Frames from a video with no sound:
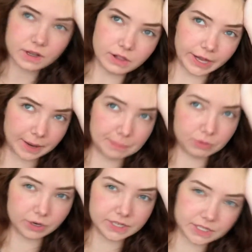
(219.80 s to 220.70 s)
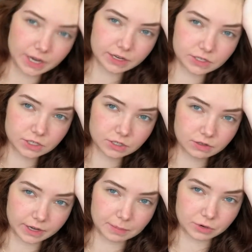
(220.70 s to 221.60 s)
like a princess
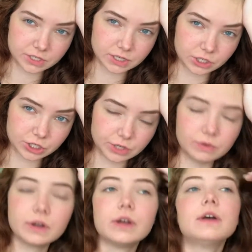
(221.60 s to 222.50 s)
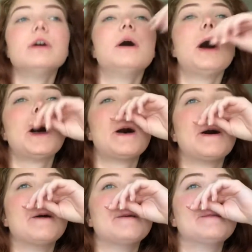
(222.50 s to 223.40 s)
shoot,
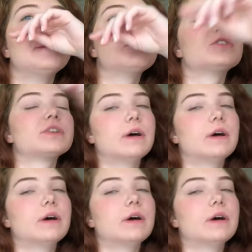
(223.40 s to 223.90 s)
which